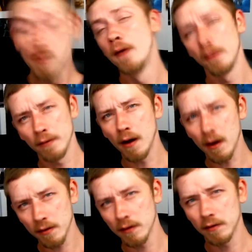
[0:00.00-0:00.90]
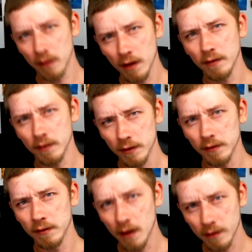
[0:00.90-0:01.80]
you're highly likely
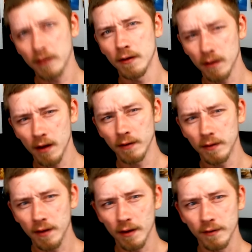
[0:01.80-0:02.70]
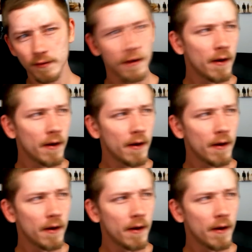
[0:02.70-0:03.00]
not gonna like this.